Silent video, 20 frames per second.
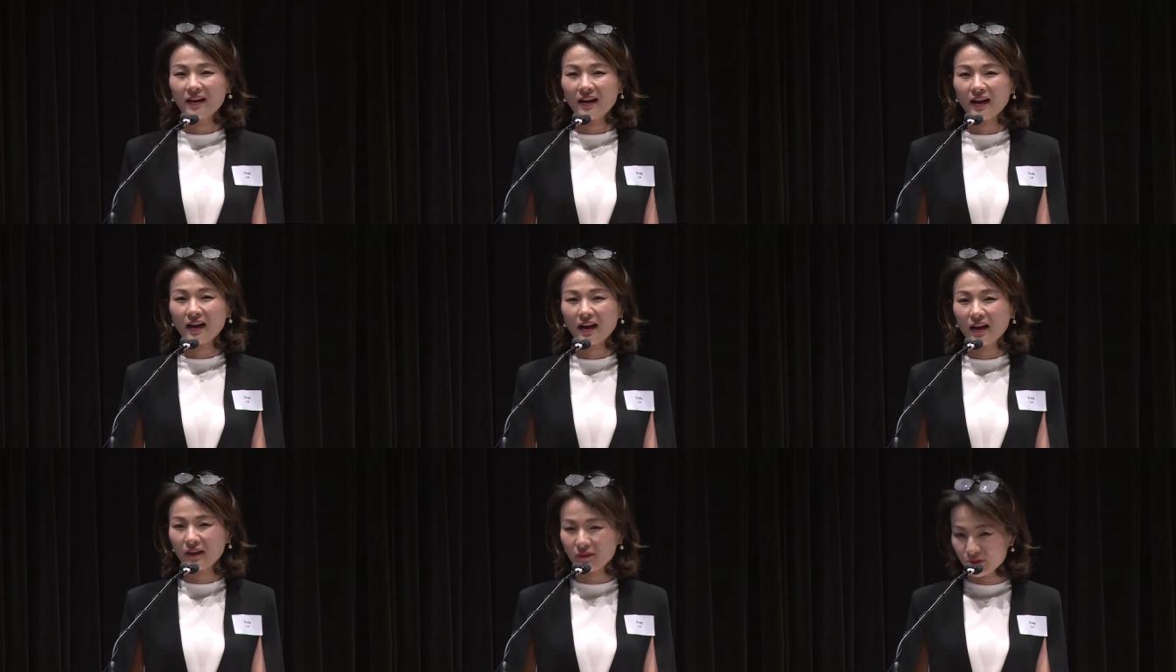
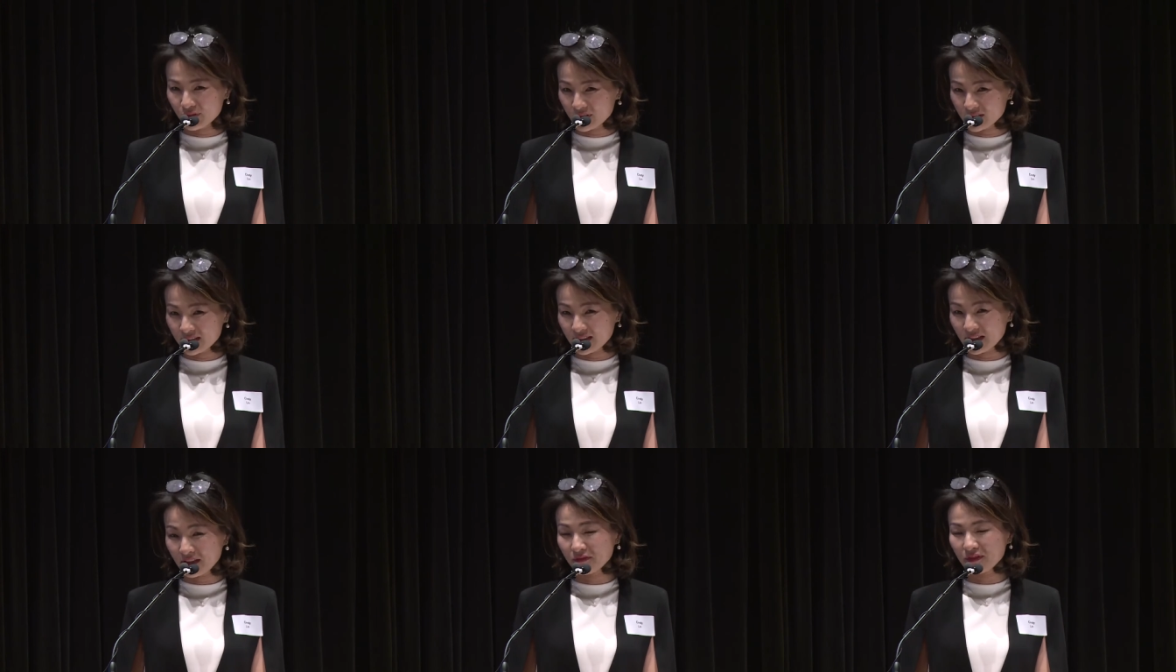I have
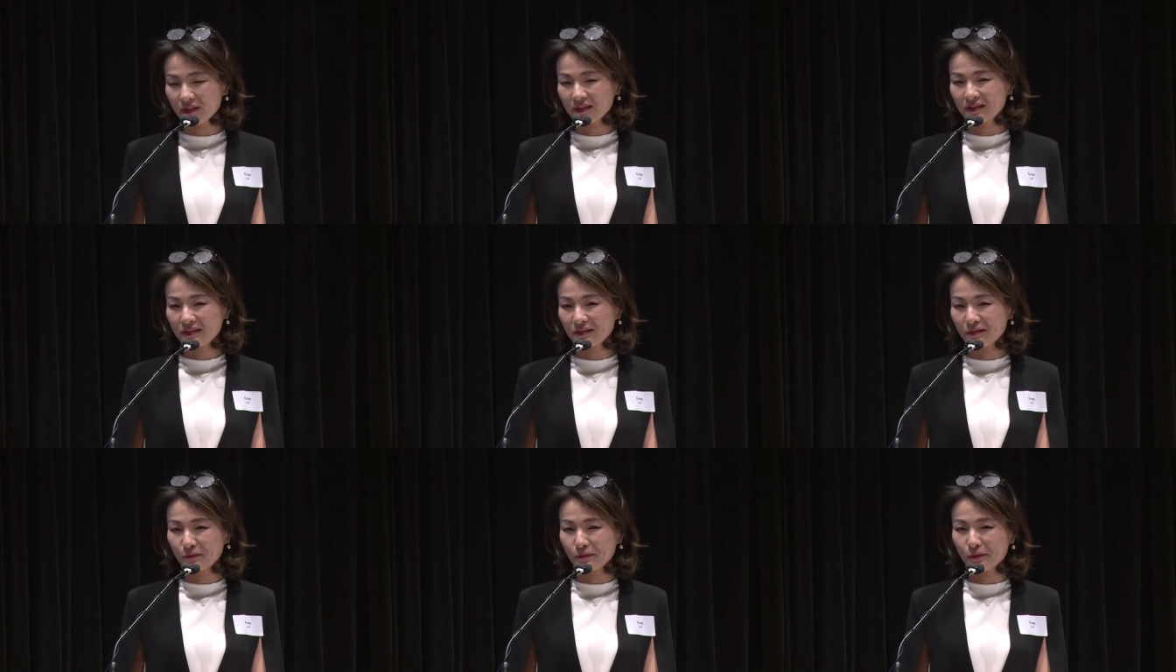received
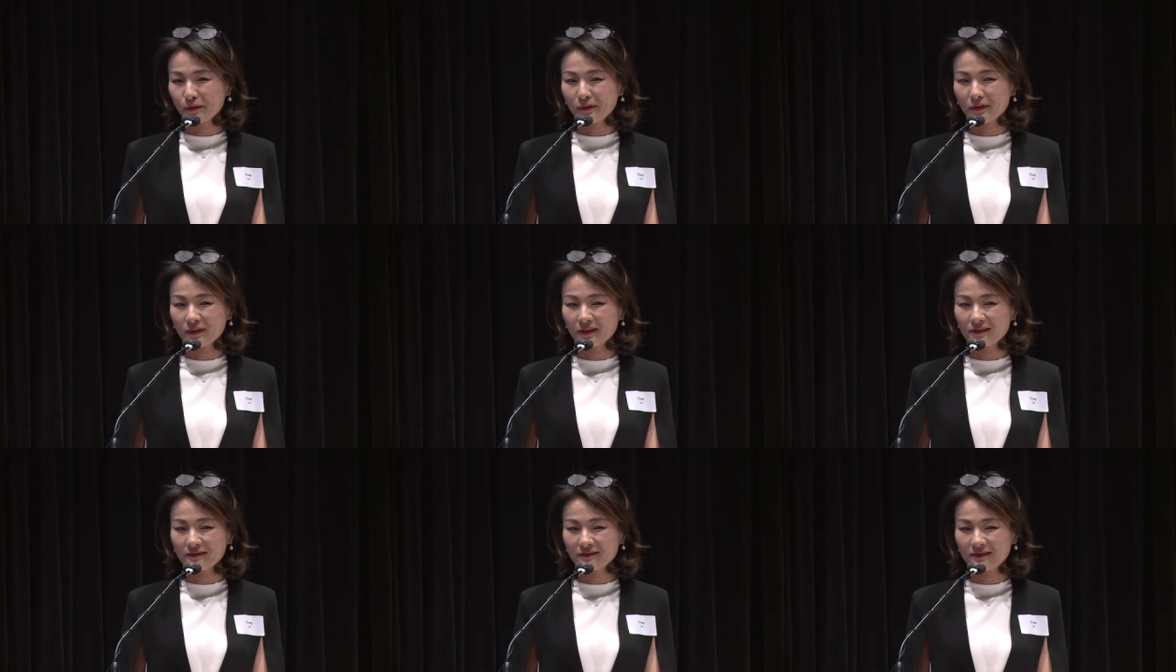this
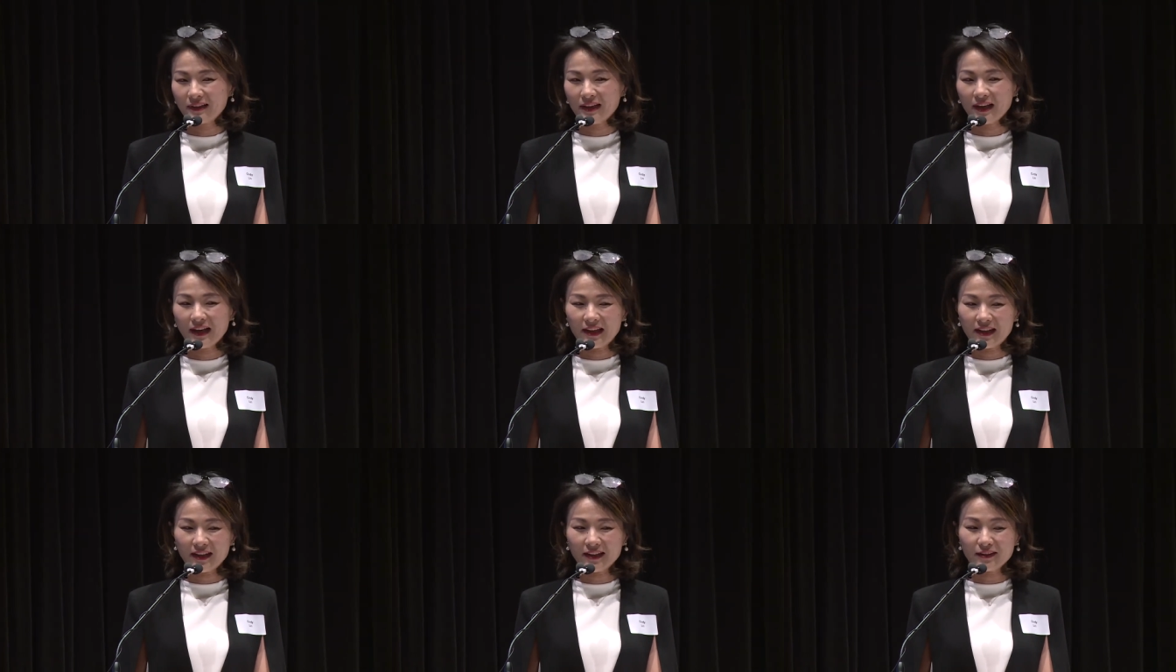award
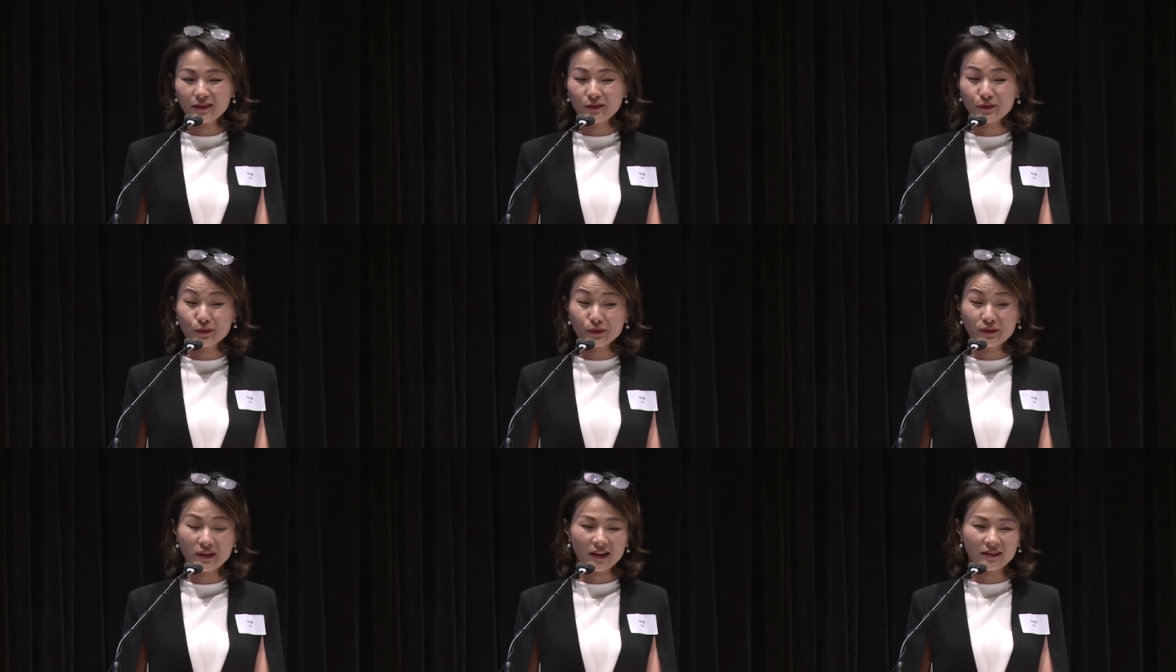in
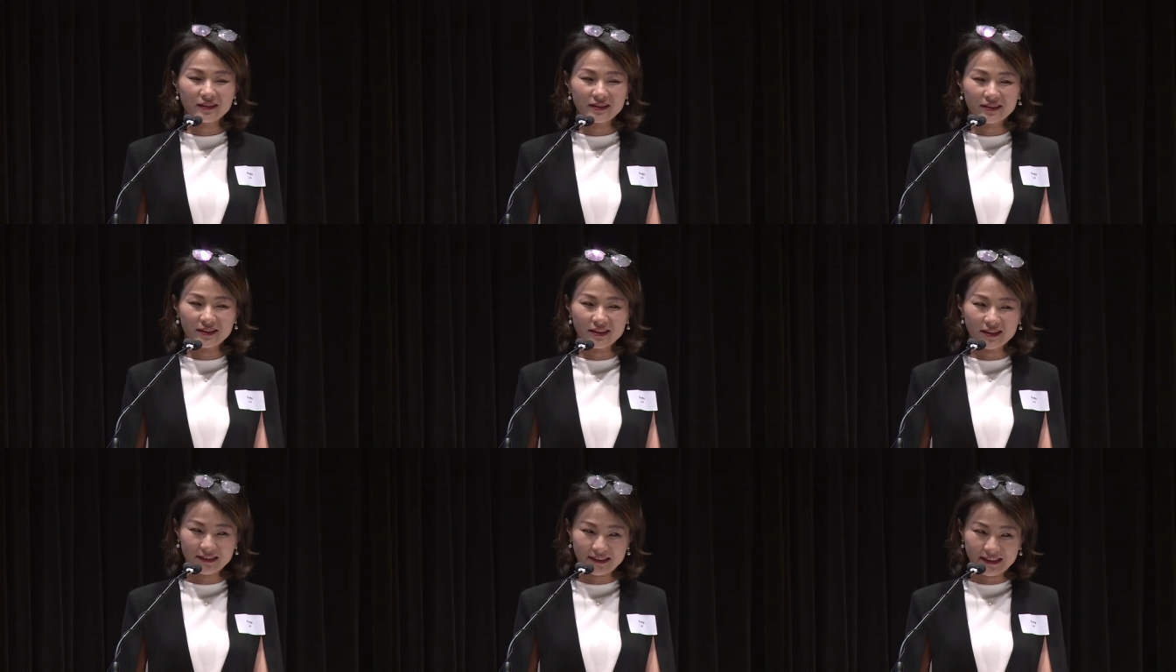
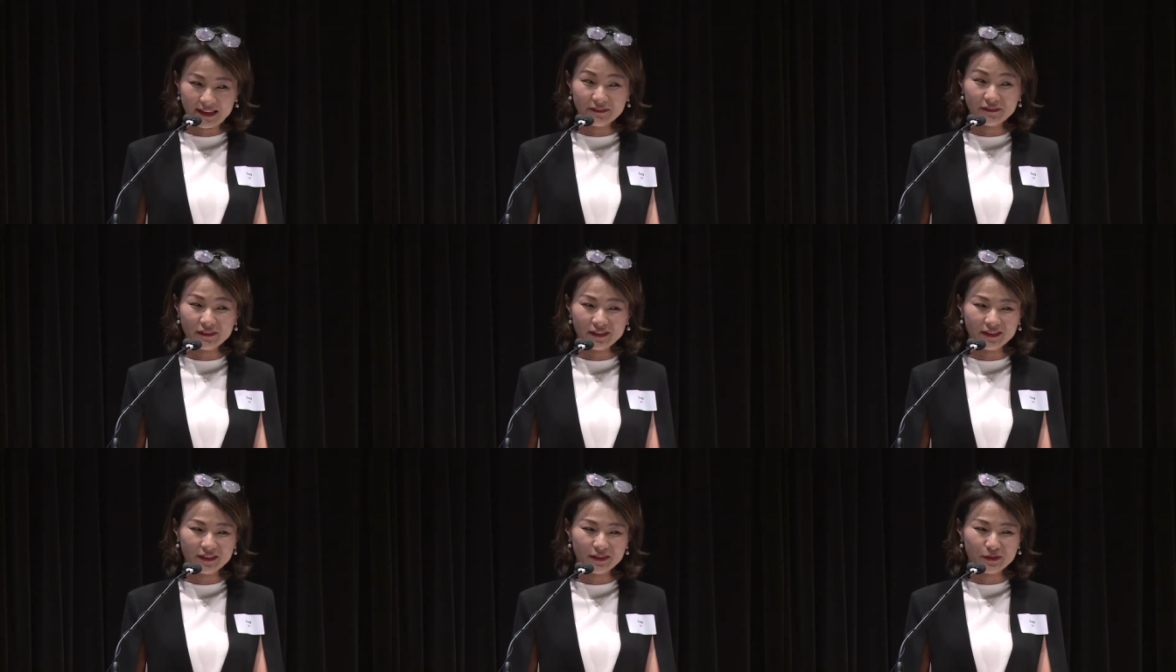
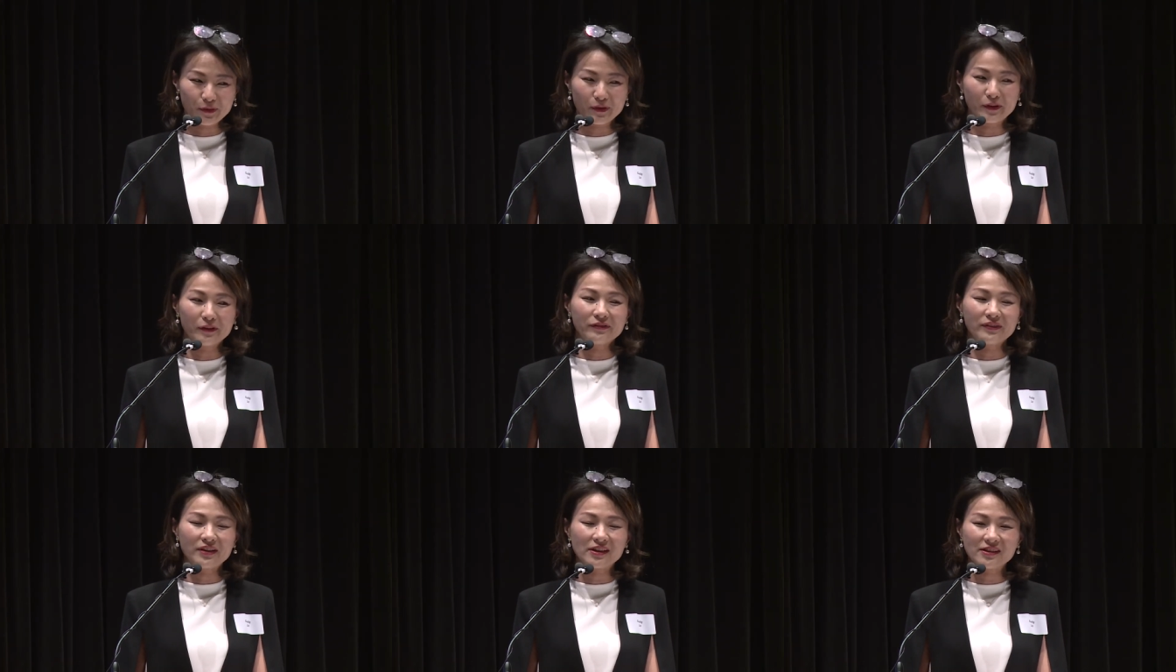2007,
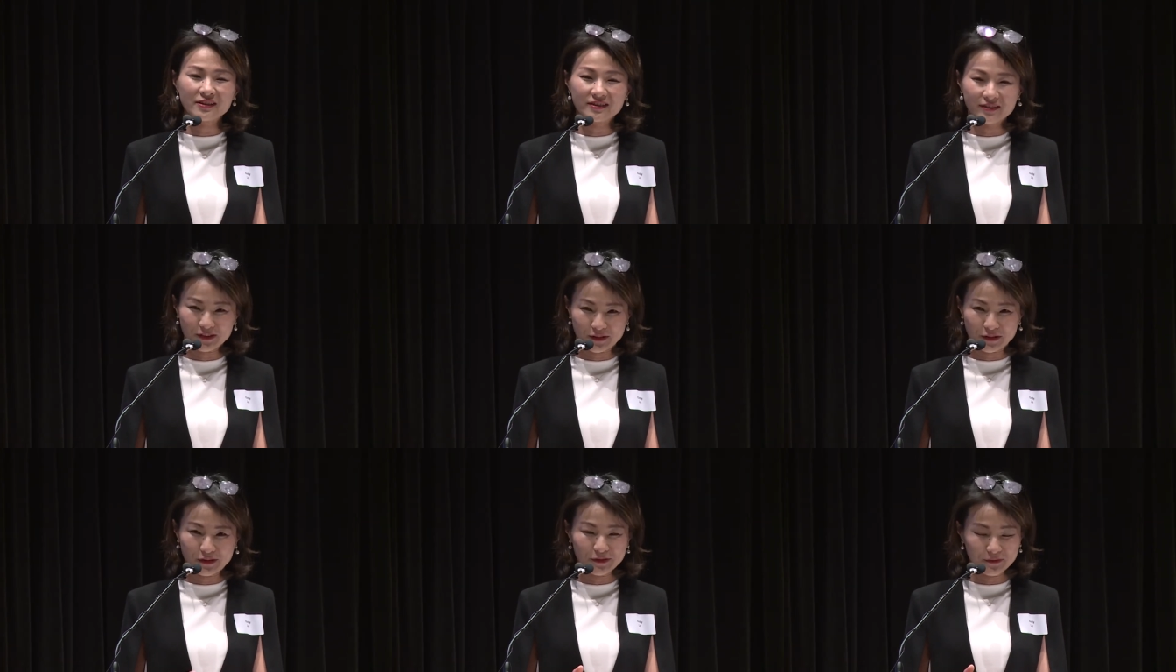12 years
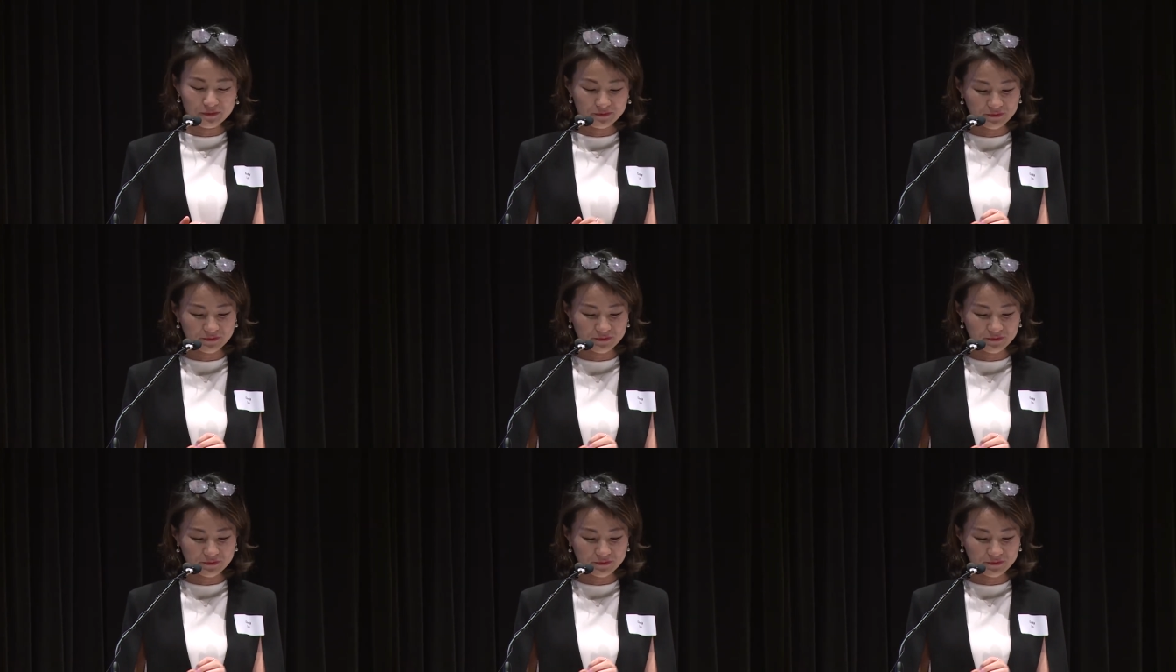ago.